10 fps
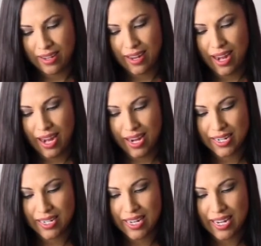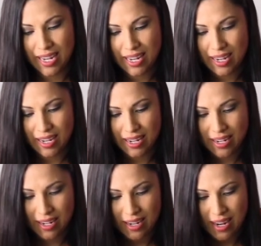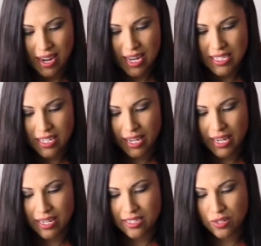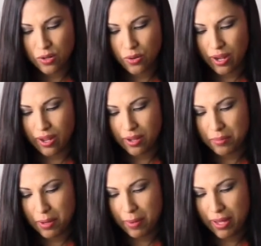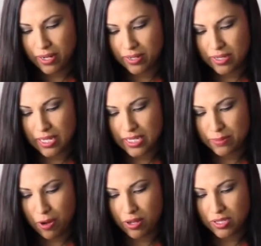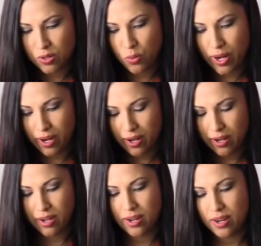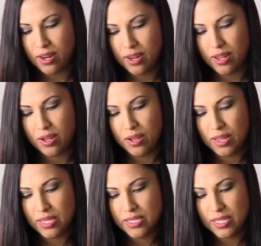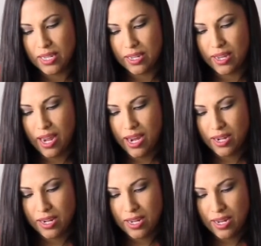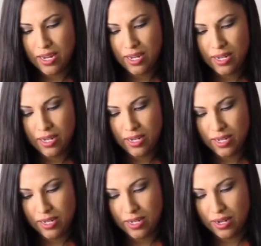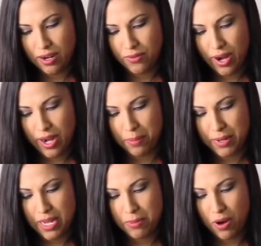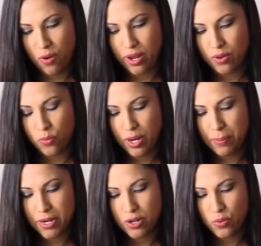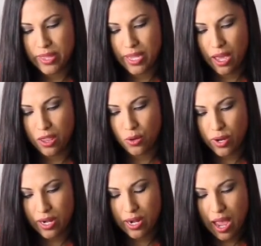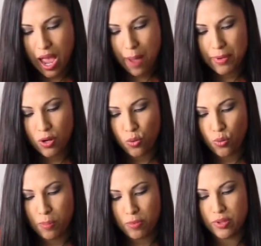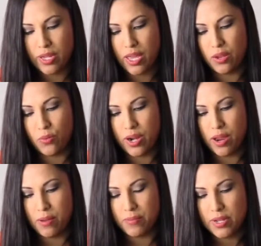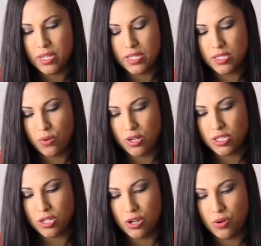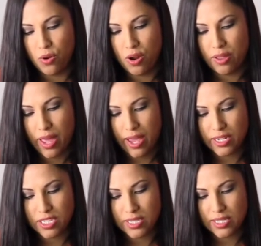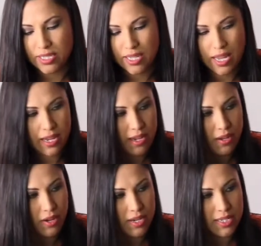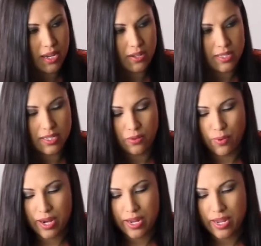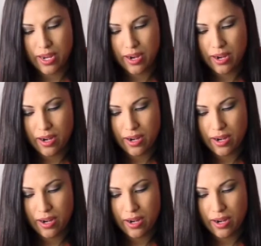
And again, until I get to about a small square. Let's see, and again. All right, I'm gonna keep going. What I'm gonna do with the other one, I'm gonna crumple the other one up. So I'll show you all that in just a sec. You can tell it's still right here.